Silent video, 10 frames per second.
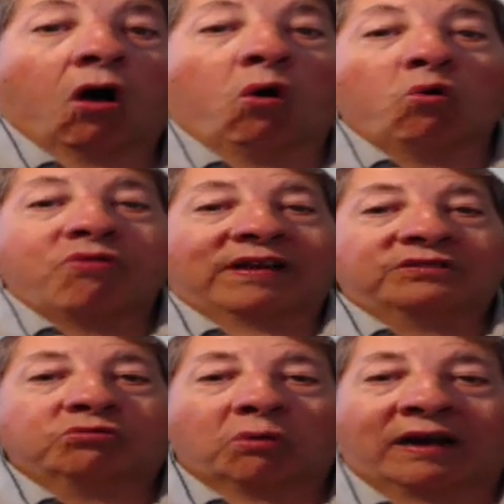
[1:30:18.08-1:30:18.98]
that's
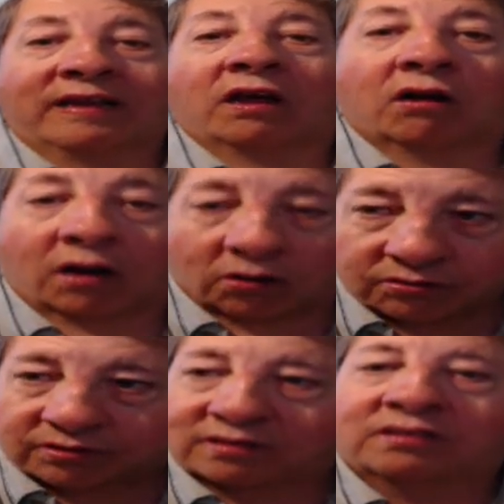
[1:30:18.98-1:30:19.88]
right.
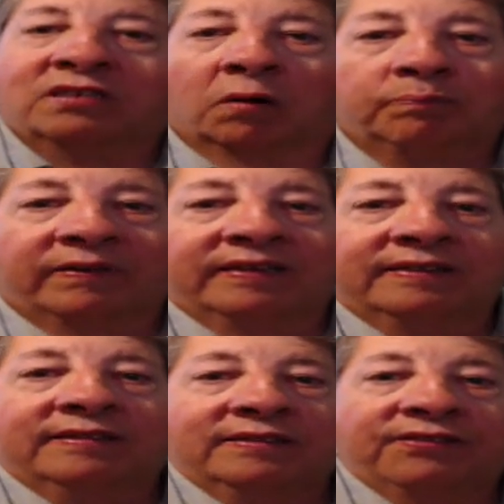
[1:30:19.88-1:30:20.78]
I'll jump
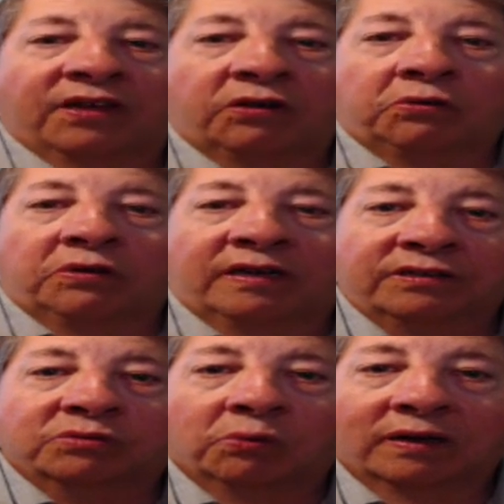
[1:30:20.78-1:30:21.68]
in 6
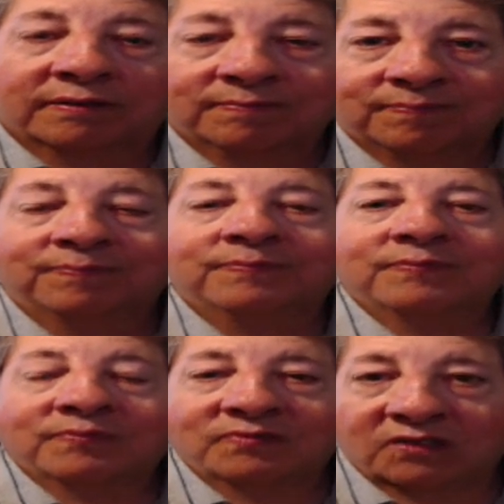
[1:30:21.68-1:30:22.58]
o'clock Mountain,
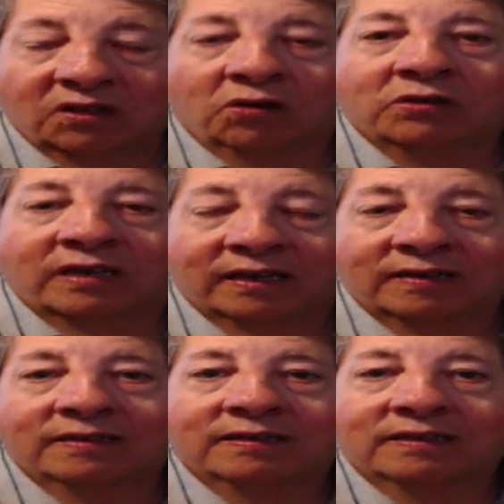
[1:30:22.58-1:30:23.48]
7 o'clock
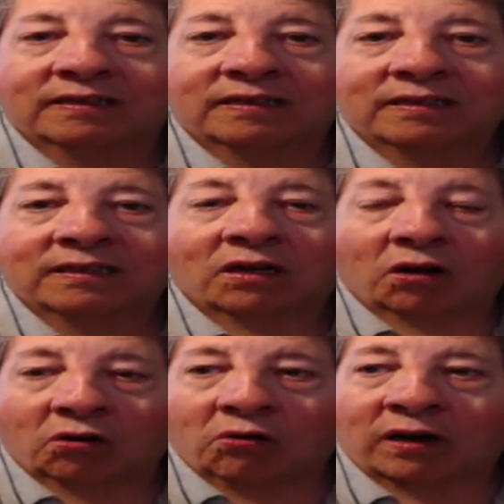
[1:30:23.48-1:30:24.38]
Central, 8
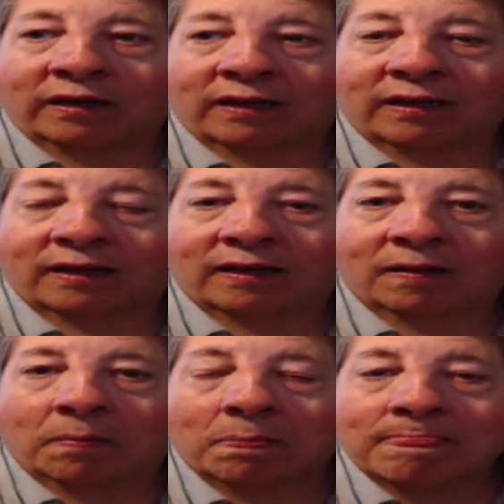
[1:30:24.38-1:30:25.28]
o'clock Eastern,
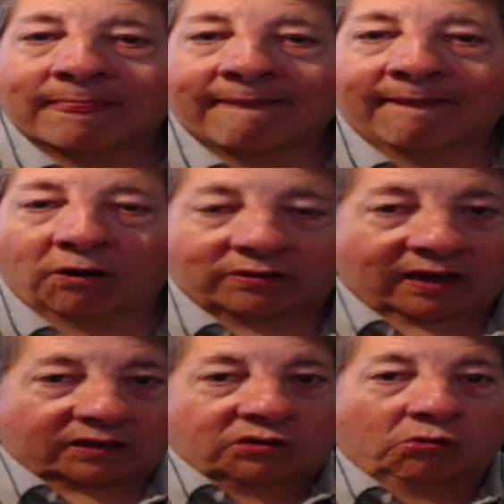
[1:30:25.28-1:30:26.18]
5
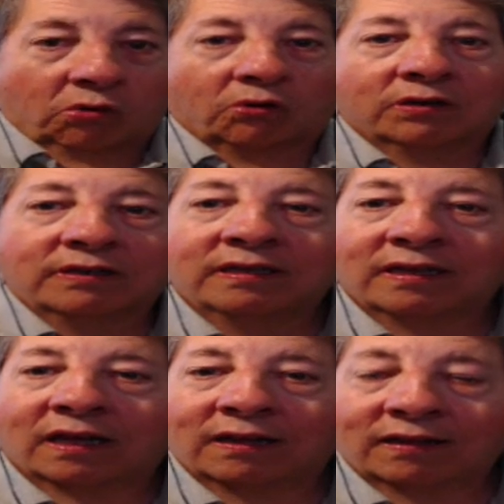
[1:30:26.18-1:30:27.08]
o'clock
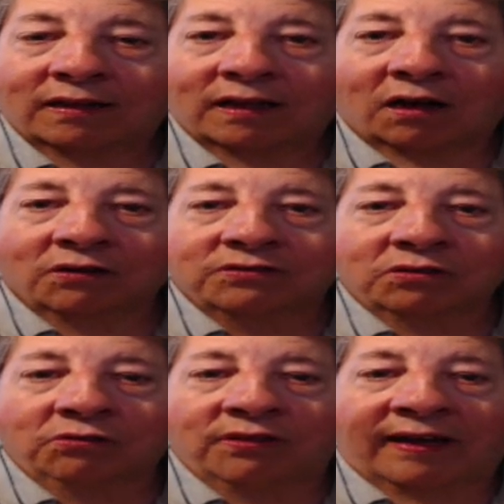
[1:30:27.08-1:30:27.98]
Pacific. I'll
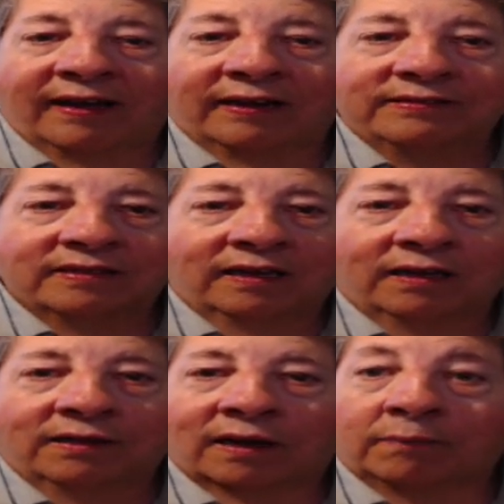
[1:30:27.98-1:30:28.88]
do that.
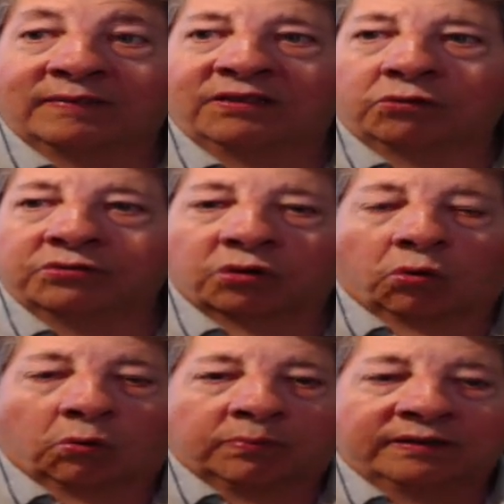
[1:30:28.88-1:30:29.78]
I mean, there's a
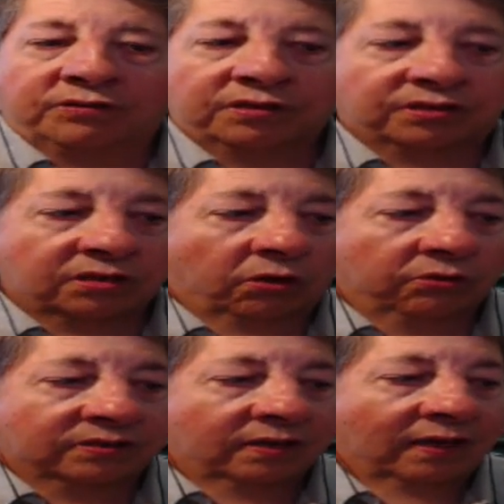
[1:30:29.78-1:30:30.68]
whole bunch of
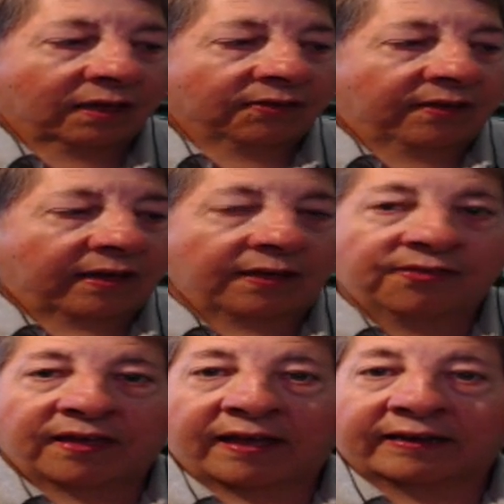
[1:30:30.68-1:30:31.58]
shows that
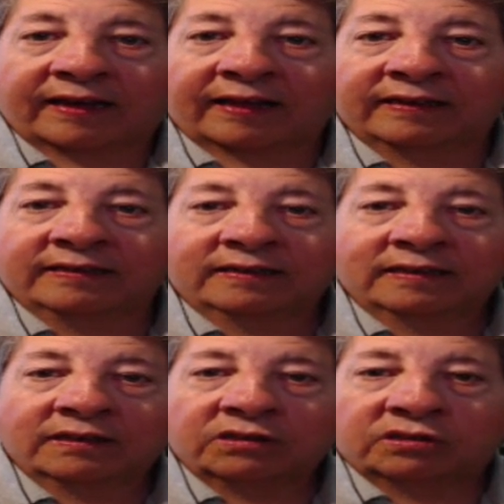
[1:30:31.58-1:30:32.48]
I gotta
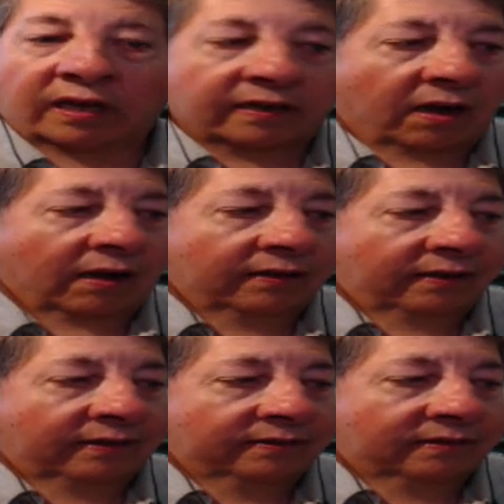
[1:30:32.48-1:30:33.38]
check on,
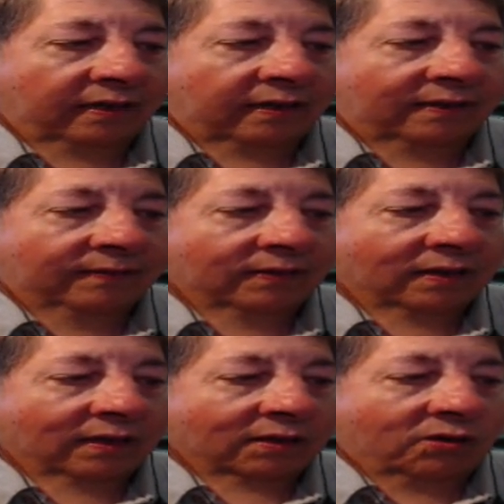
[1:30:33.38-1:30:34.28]
and
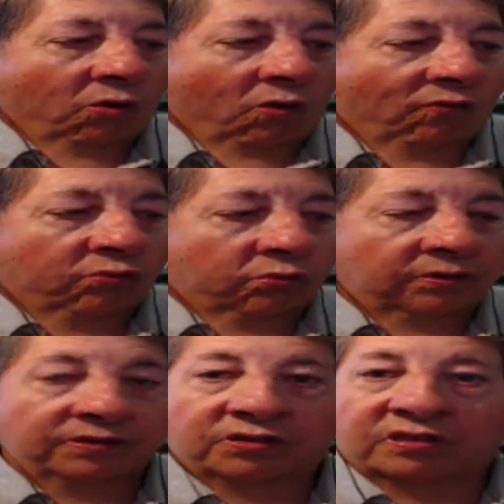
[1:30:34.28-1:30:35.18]
go over
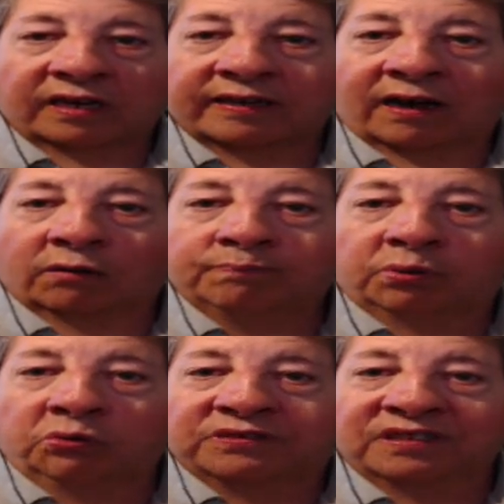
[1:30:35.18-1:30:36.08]
and check out
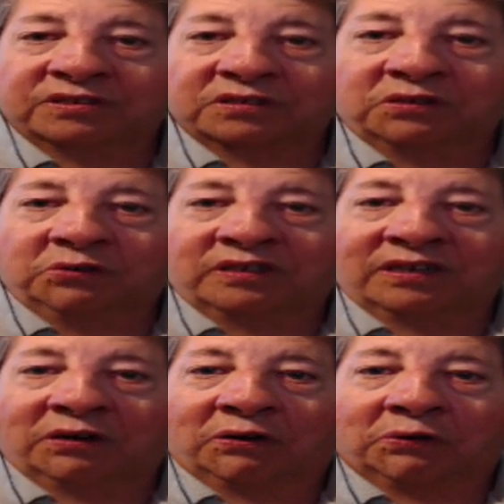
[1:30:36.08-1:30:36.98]
Pusa
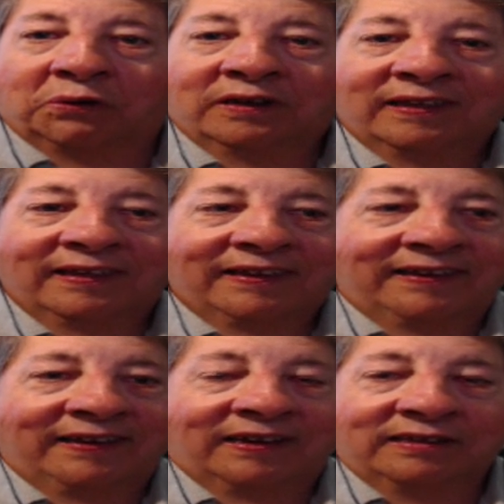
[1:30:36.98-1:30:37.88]
Studio,
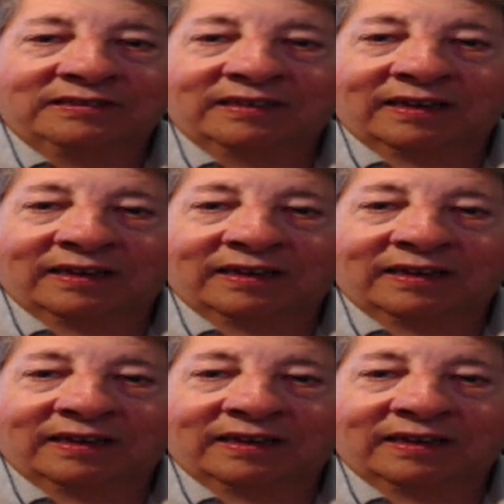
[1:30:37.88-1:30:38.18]
and